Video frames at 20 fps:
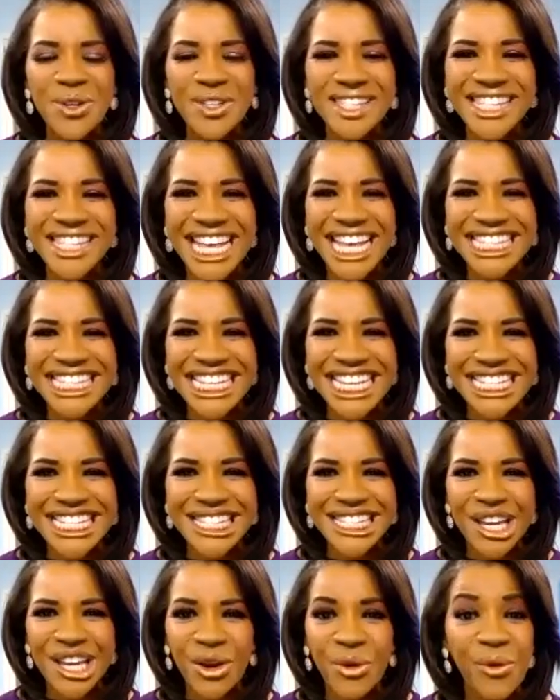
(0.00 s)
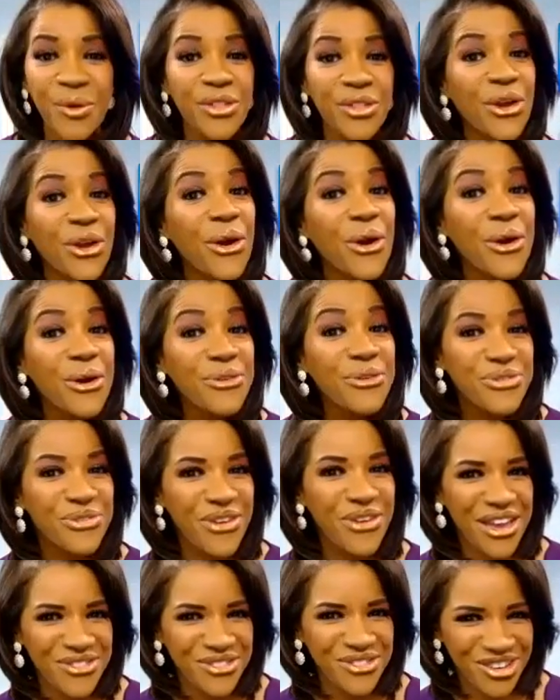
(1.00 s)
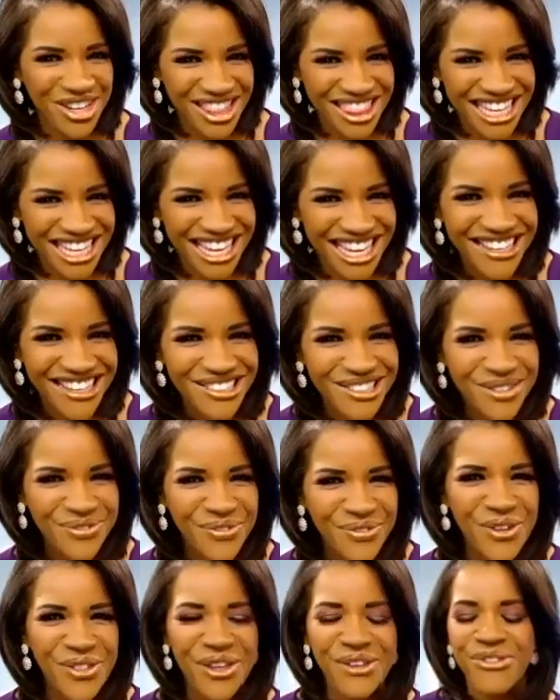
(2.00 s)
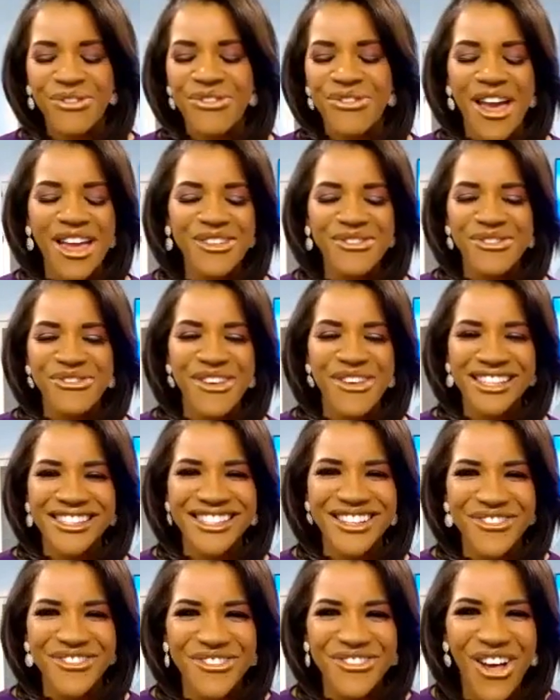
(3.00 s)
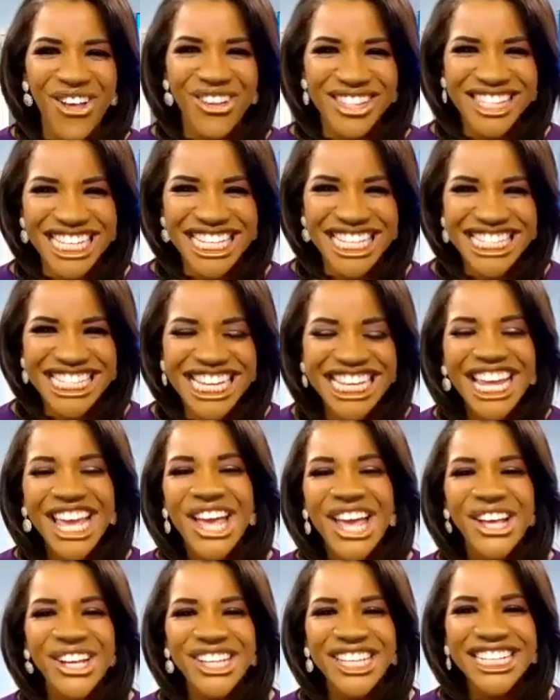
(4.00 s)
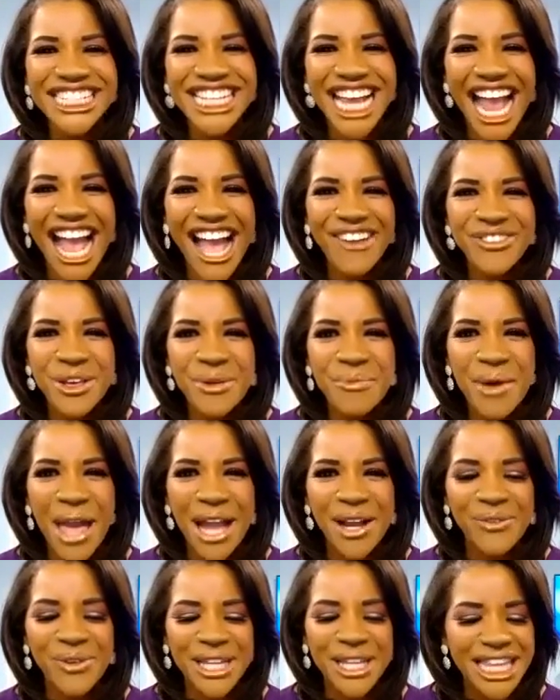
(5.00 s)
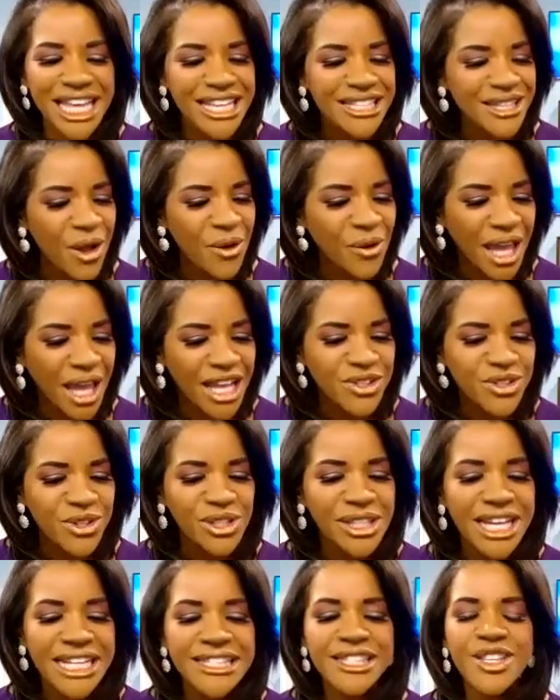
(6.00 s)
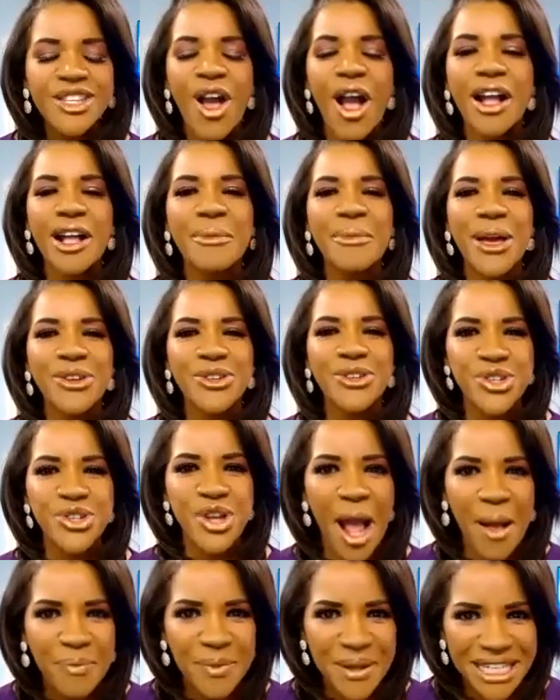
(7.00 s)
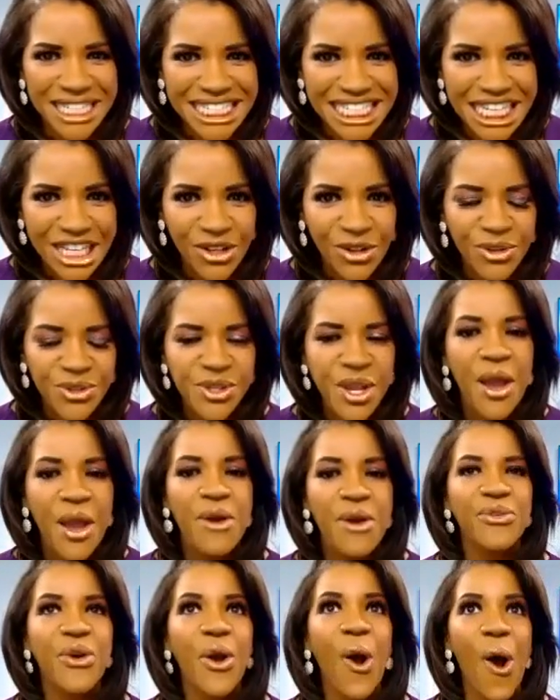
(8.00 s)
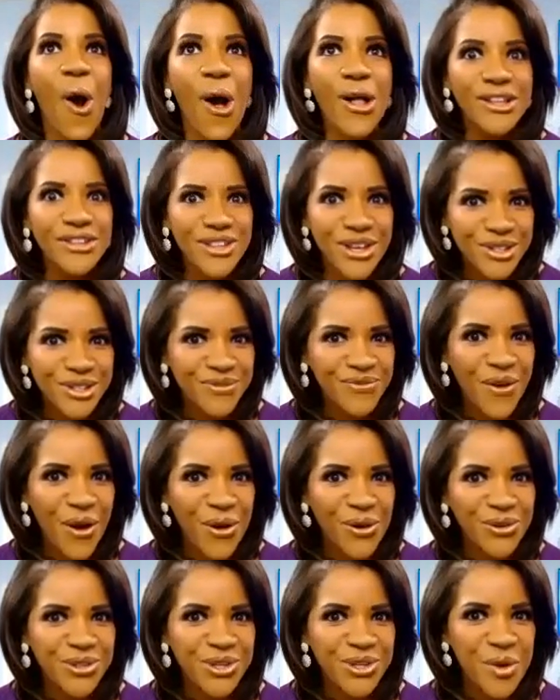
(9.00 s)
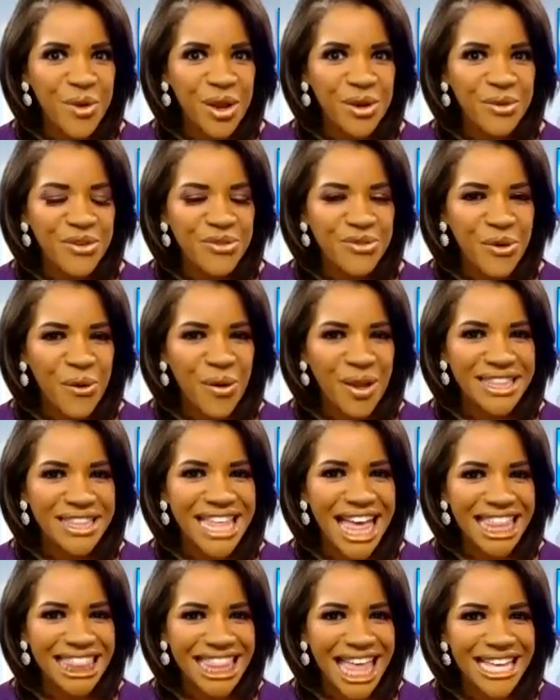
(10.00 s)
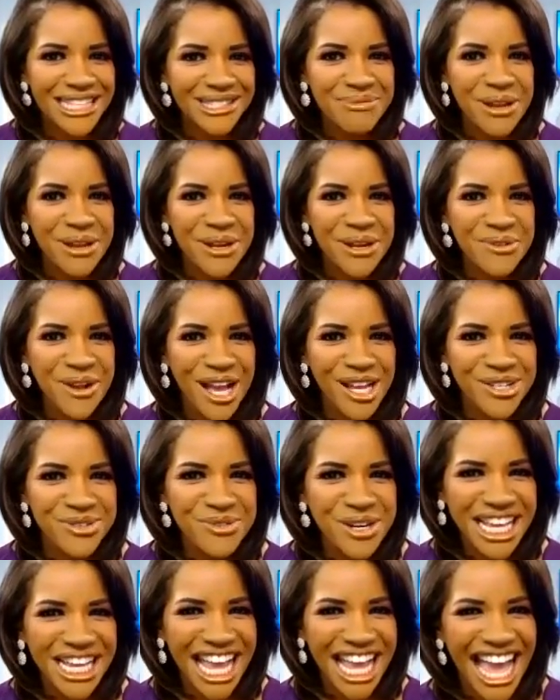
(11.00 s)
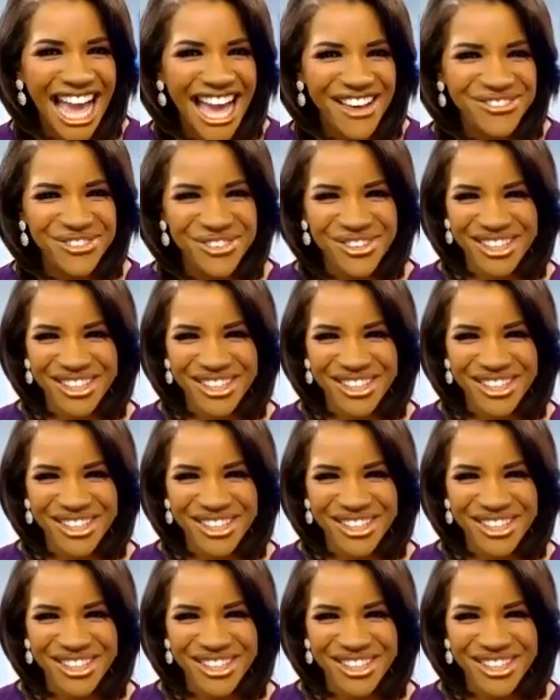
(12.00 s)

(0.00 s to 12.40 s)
Suss is here with her favorite things for the fun festive fall season. Good to have you back with us. Okay, so let's talk about shopping deals for all of those folks who want to avoid that last minute rush. What do you have?